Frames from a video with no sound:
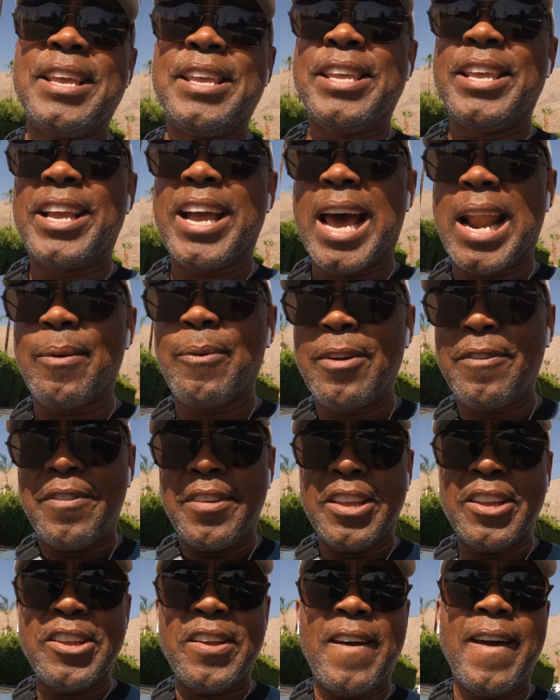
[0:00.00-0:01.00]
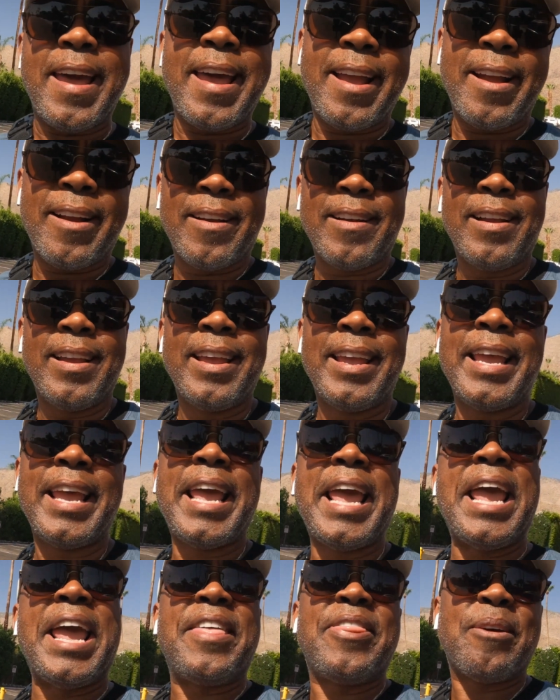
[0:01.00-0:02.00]
you got to reveal your hair
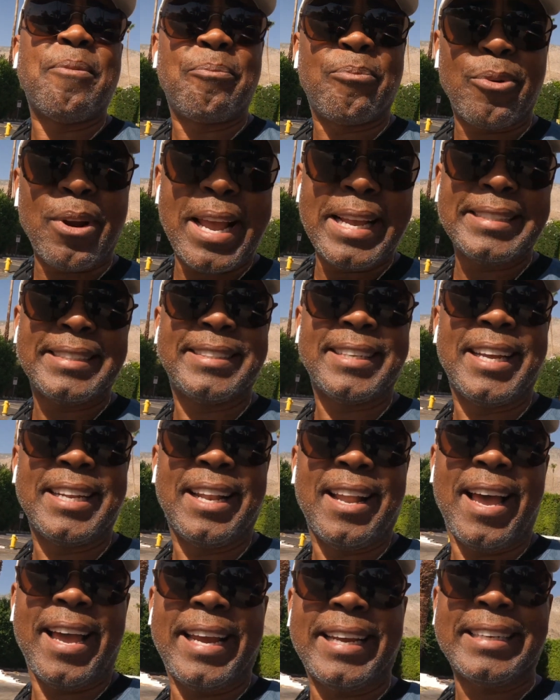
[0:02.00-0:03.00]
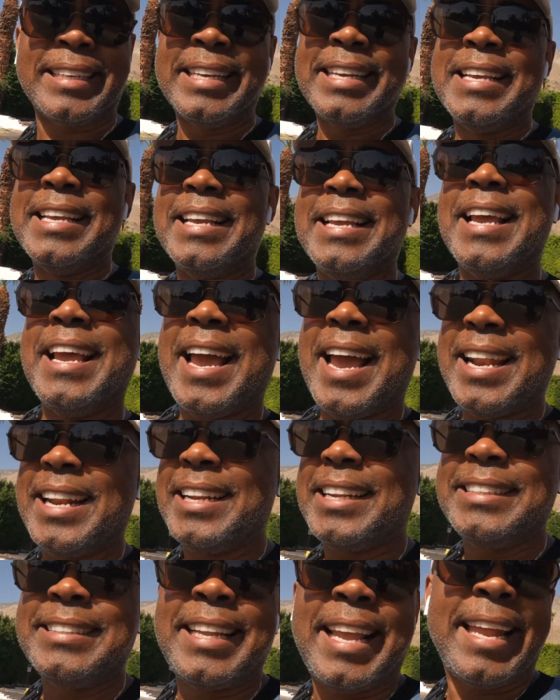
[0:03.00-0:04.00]
in the bright sunlight, and it
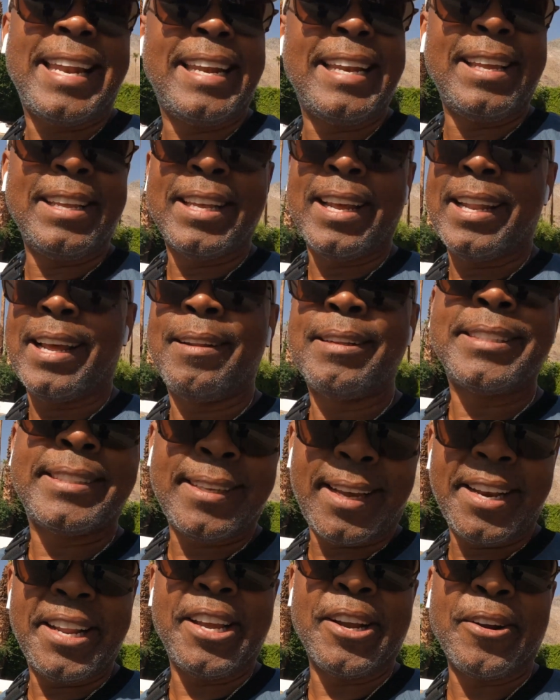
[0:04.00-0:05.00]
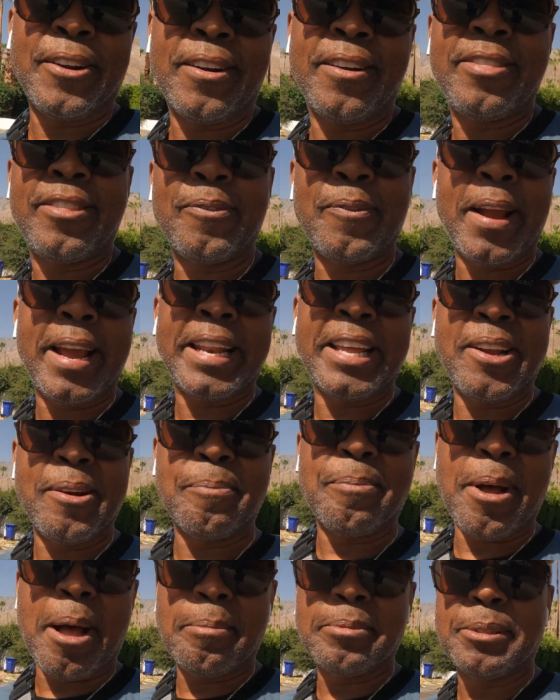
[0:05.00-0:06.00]
doesn't get any sunnier than right here
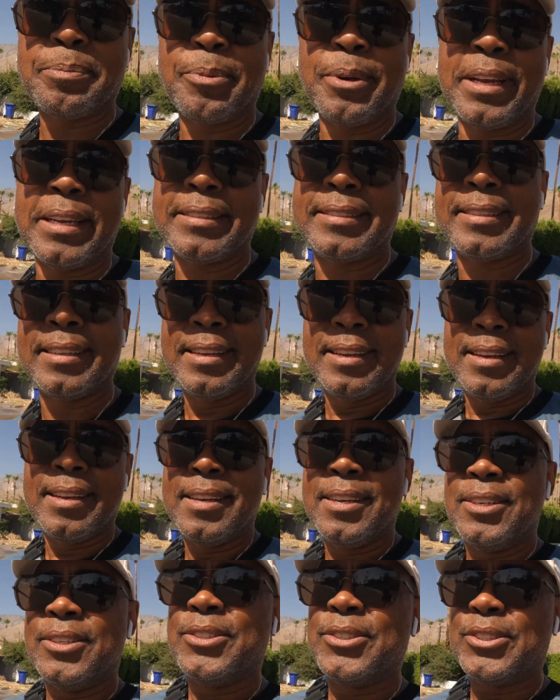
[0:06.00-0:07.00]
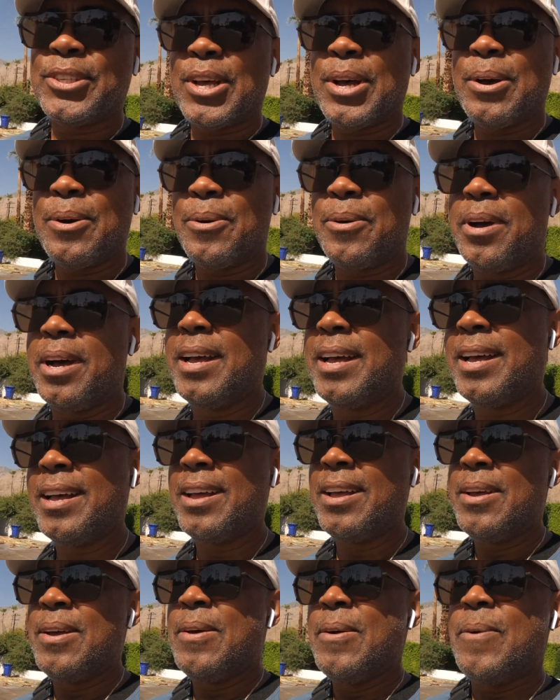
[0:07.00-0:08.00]
in Palm Springs. So
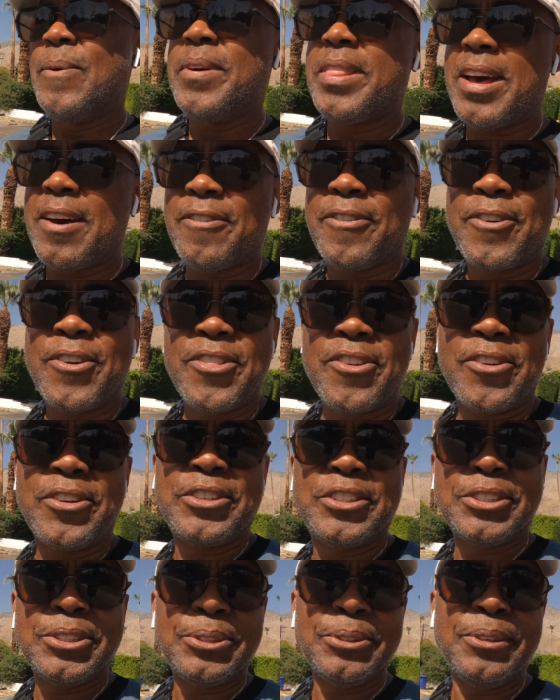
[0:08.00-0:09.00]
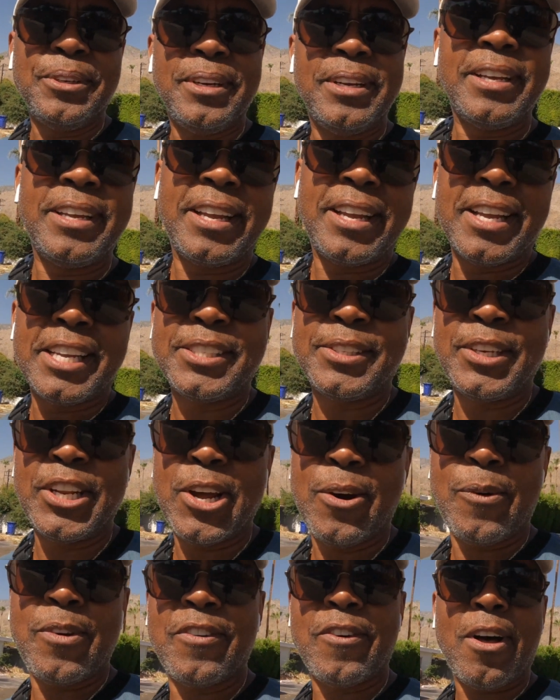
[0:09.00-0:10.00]
without further ado, because you
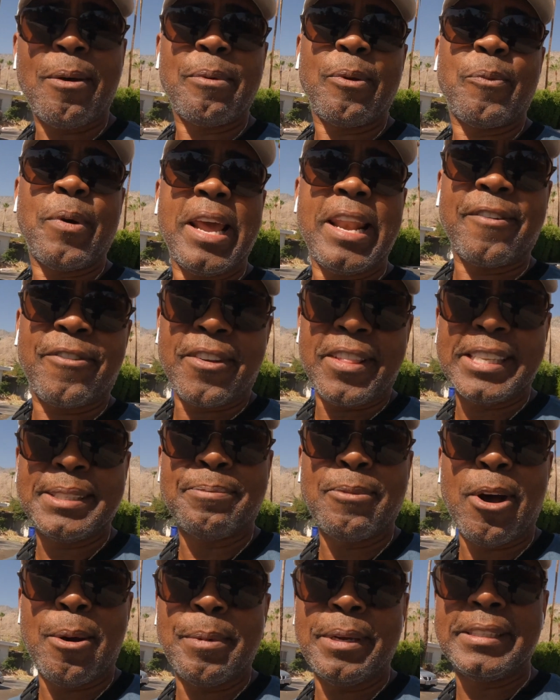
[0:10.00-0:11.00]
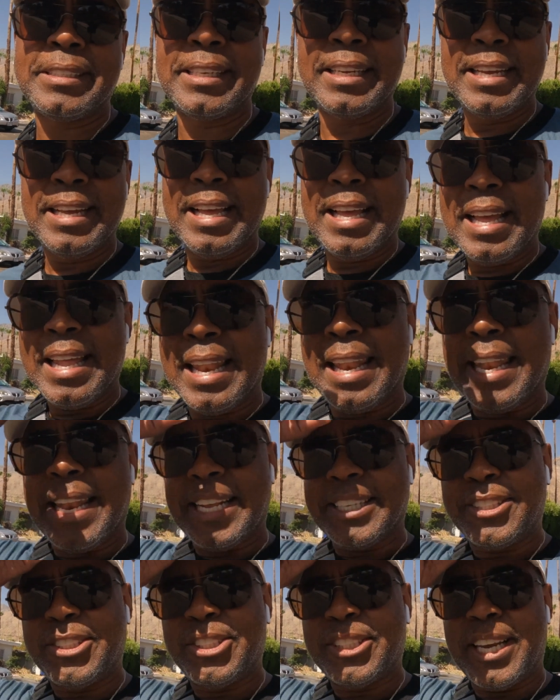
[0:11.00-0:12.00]
know we've all been waiting for this moment,
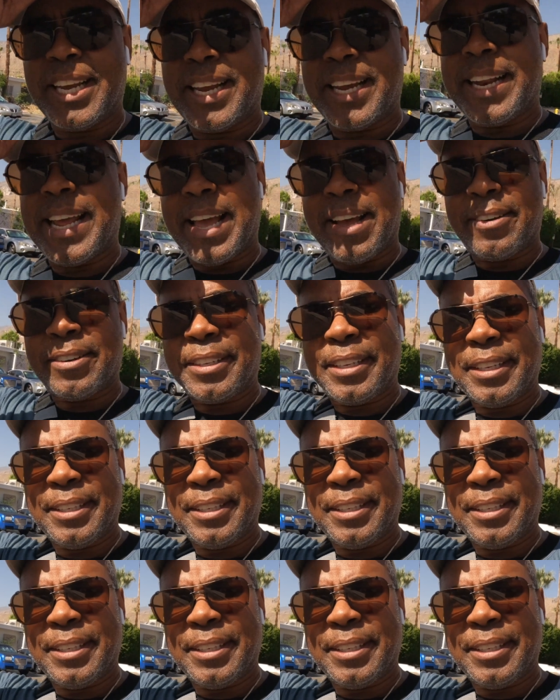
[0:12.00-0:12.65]
let's check it out.